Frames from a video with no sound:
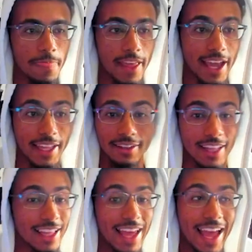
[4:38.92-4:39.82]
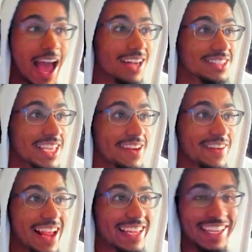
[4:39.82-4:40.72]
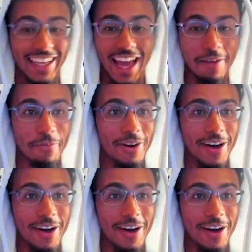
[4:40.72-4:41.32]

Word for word: Hey, hey, I'll take what I can get, bro.